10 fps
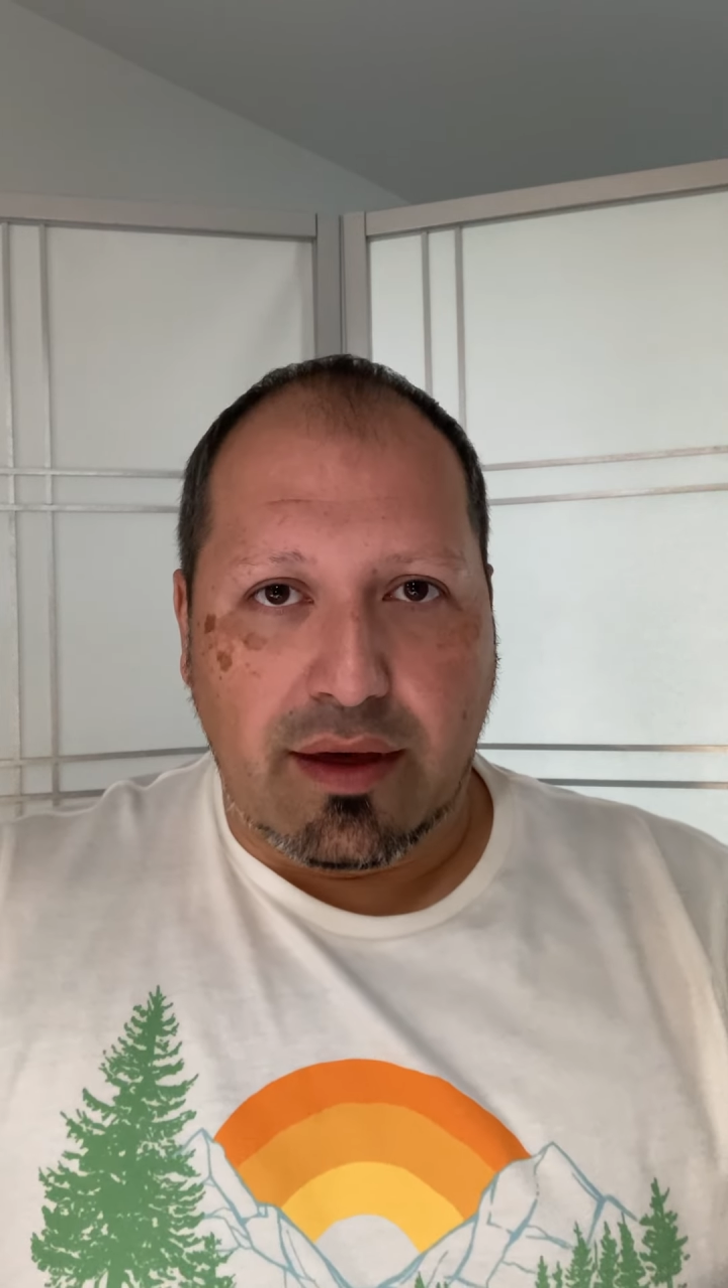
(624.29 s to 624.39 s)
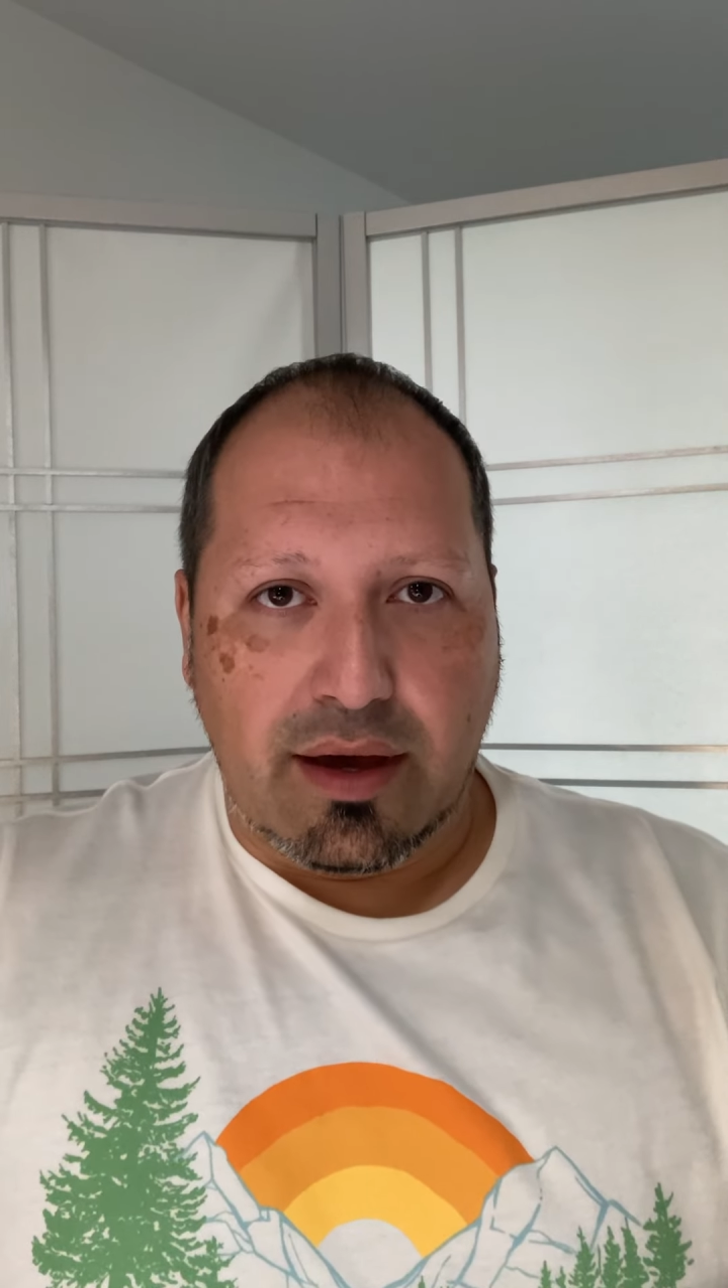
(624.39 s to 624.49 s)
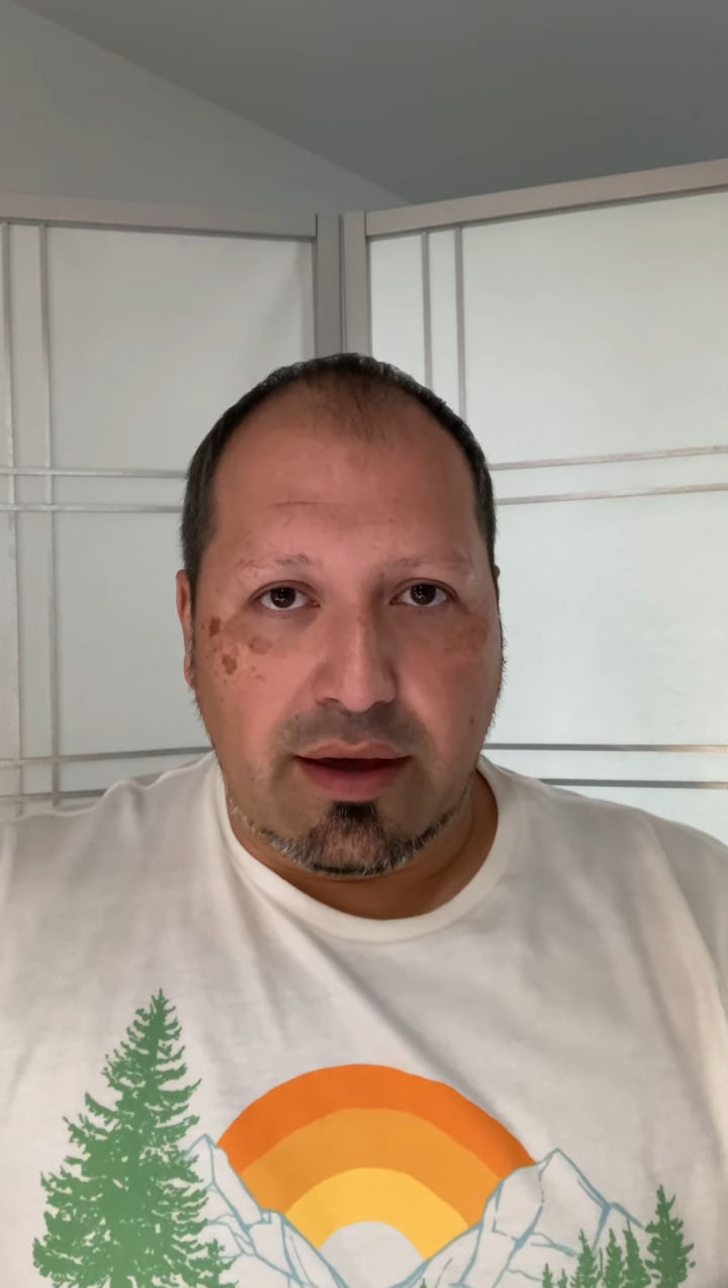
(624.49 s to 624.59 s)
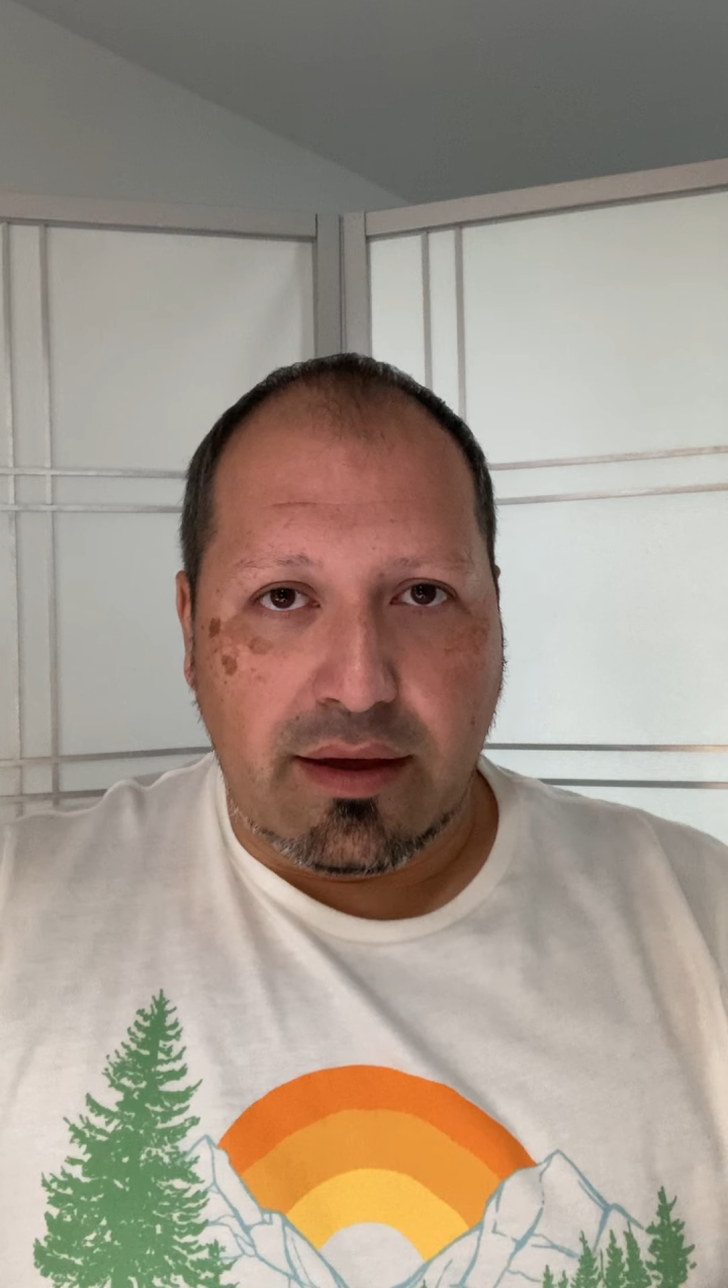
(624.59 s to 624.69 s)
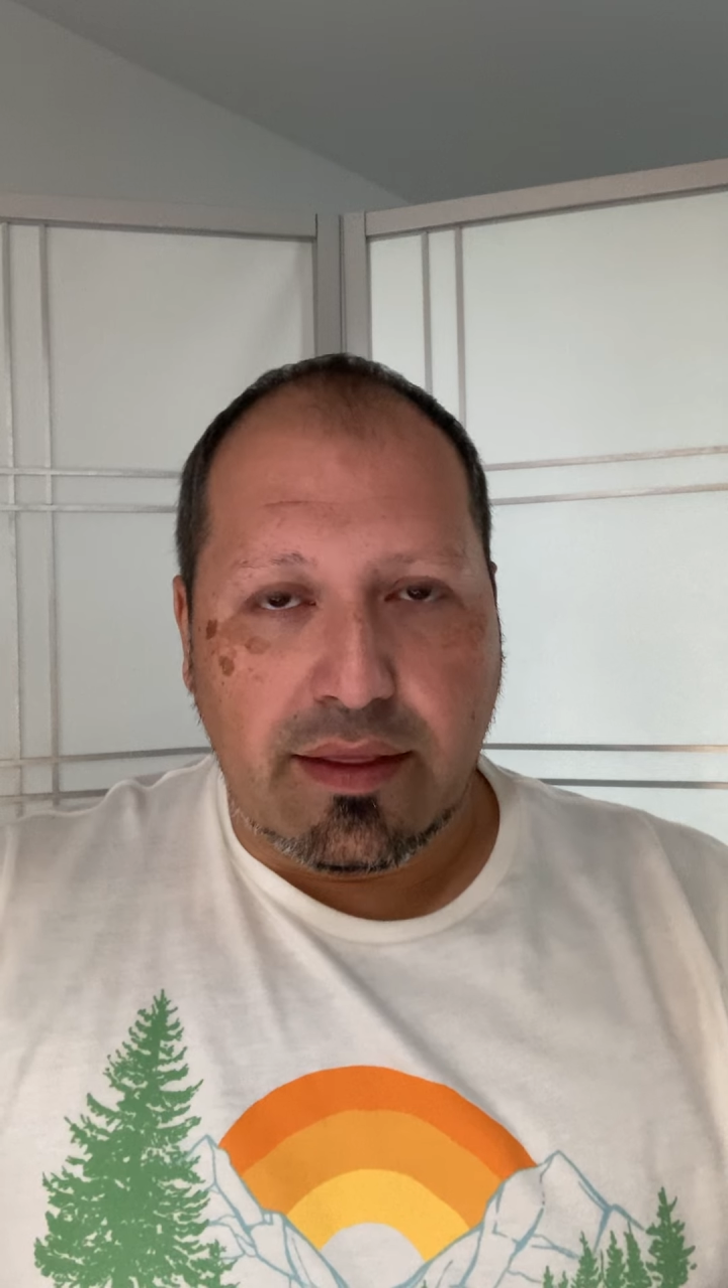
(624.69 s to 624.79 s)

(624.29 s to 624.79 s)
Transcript: uh,